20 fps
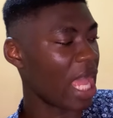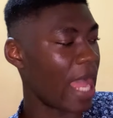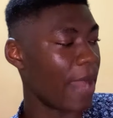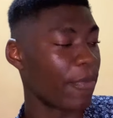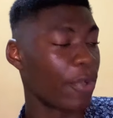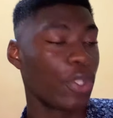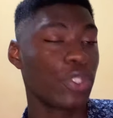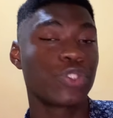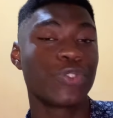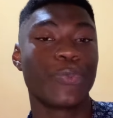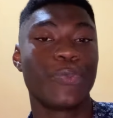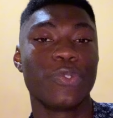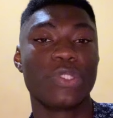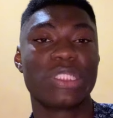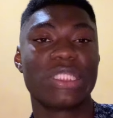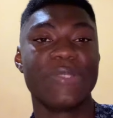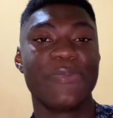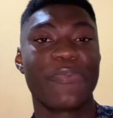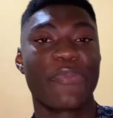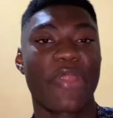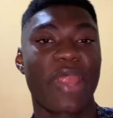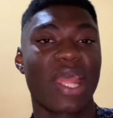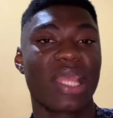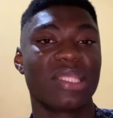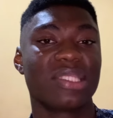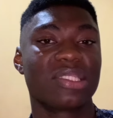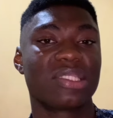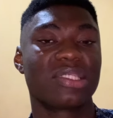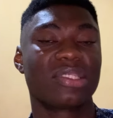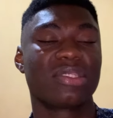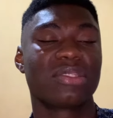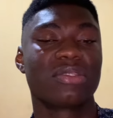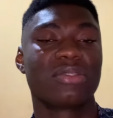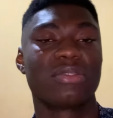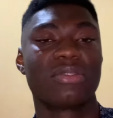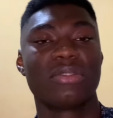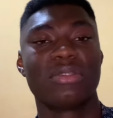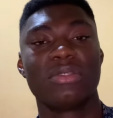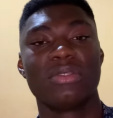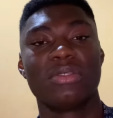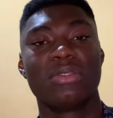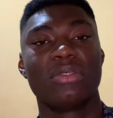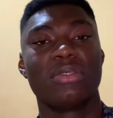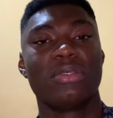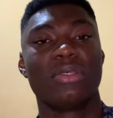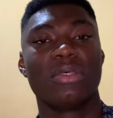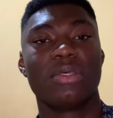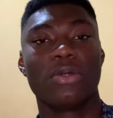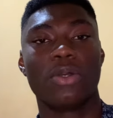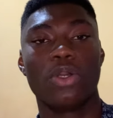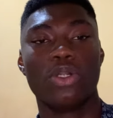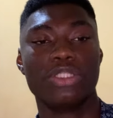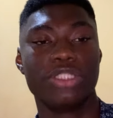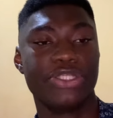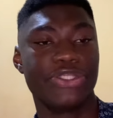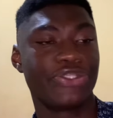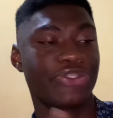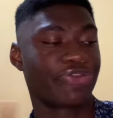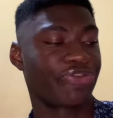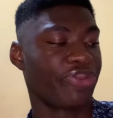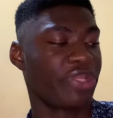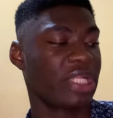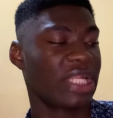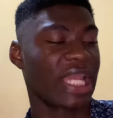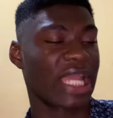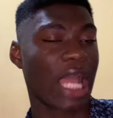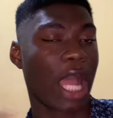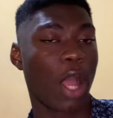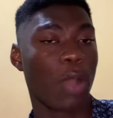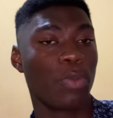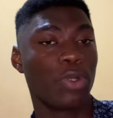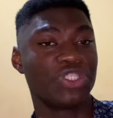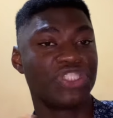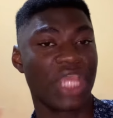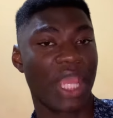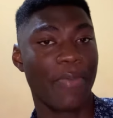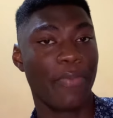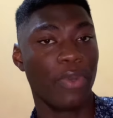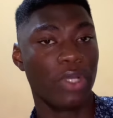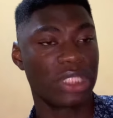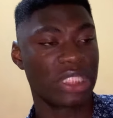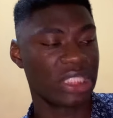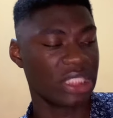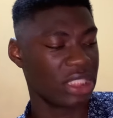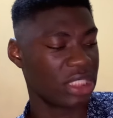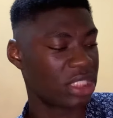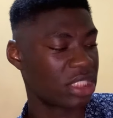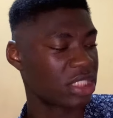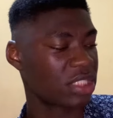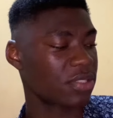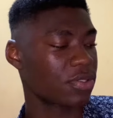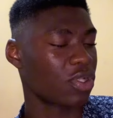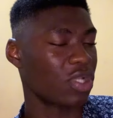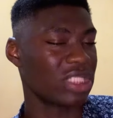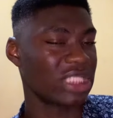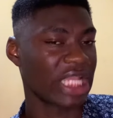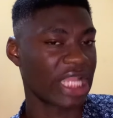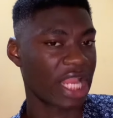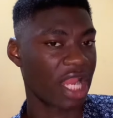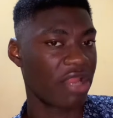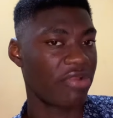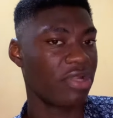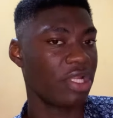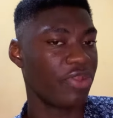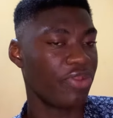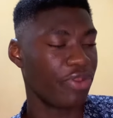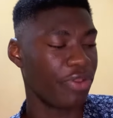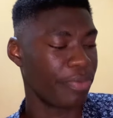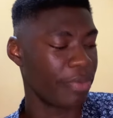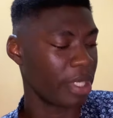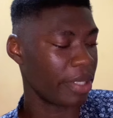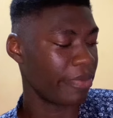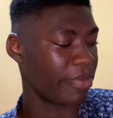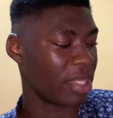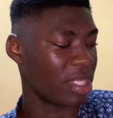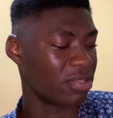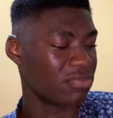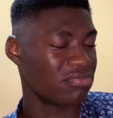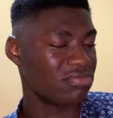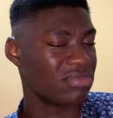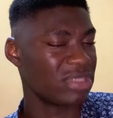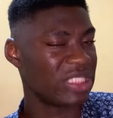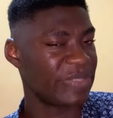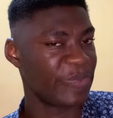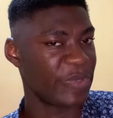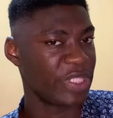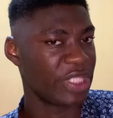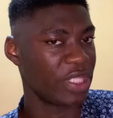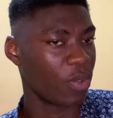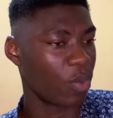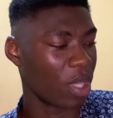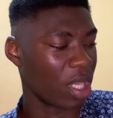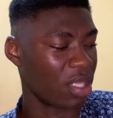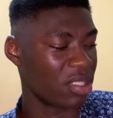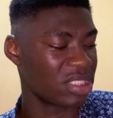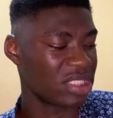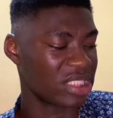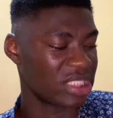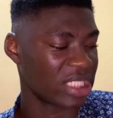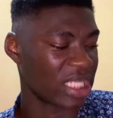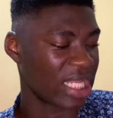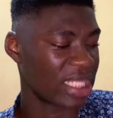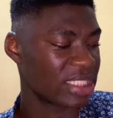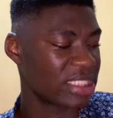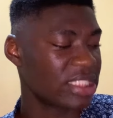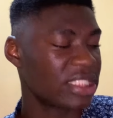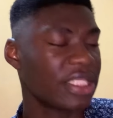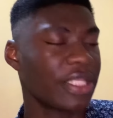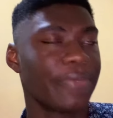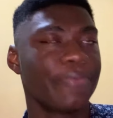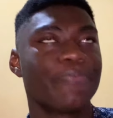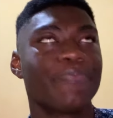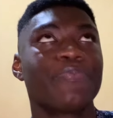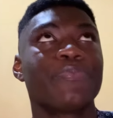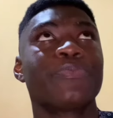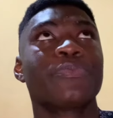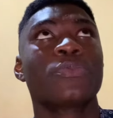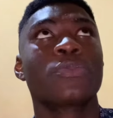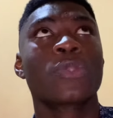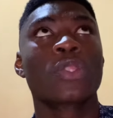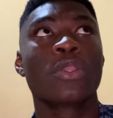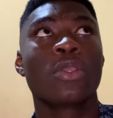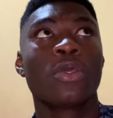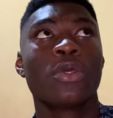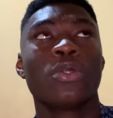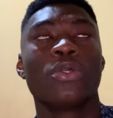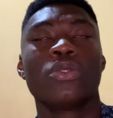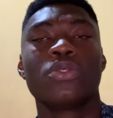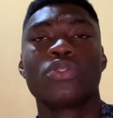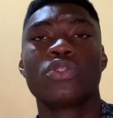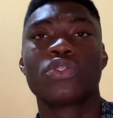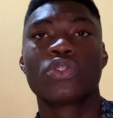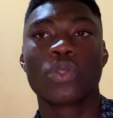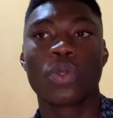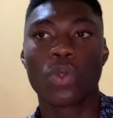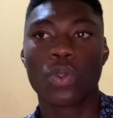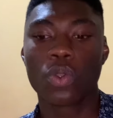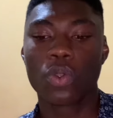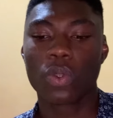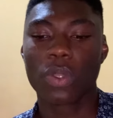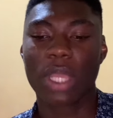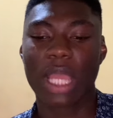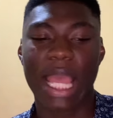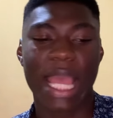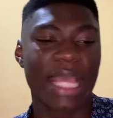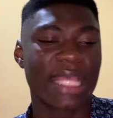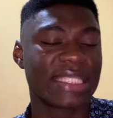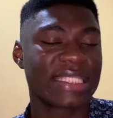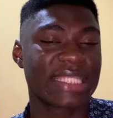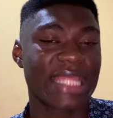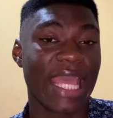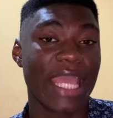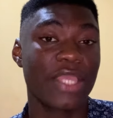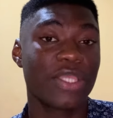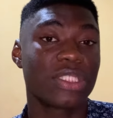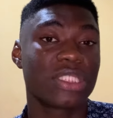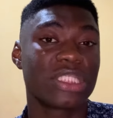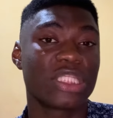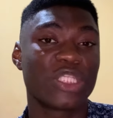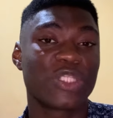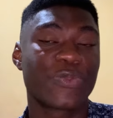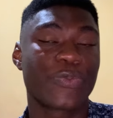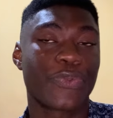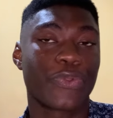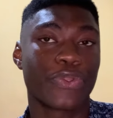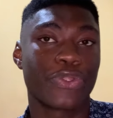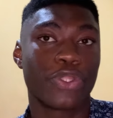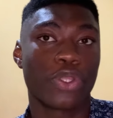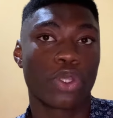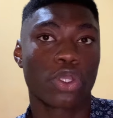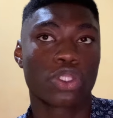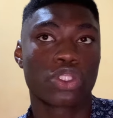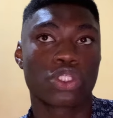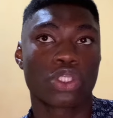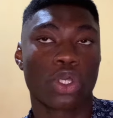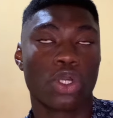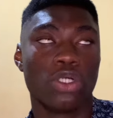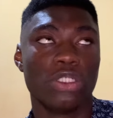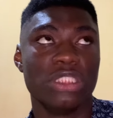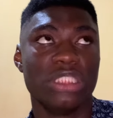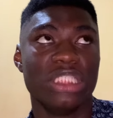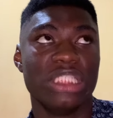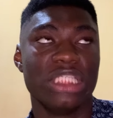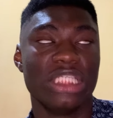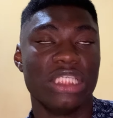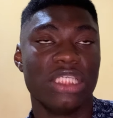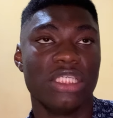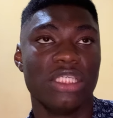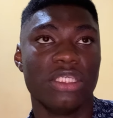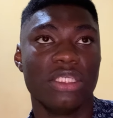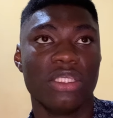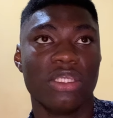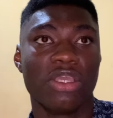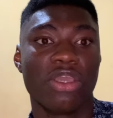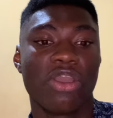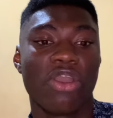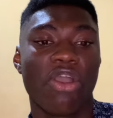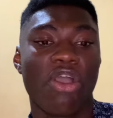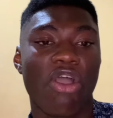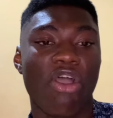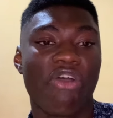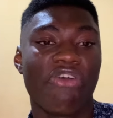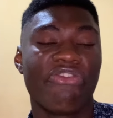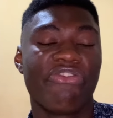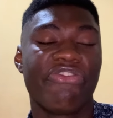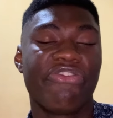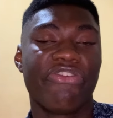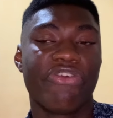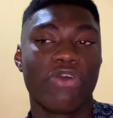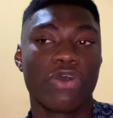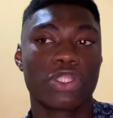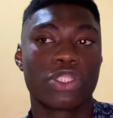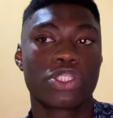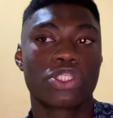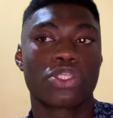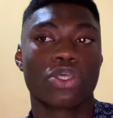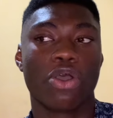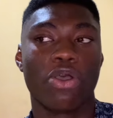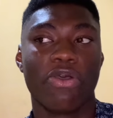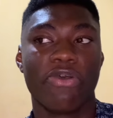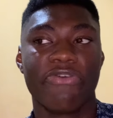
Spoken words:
I'm going to put the price on the screen, like how much I bought it, because I can't really remember. It's been a while since last year. So I started using this product on the 4th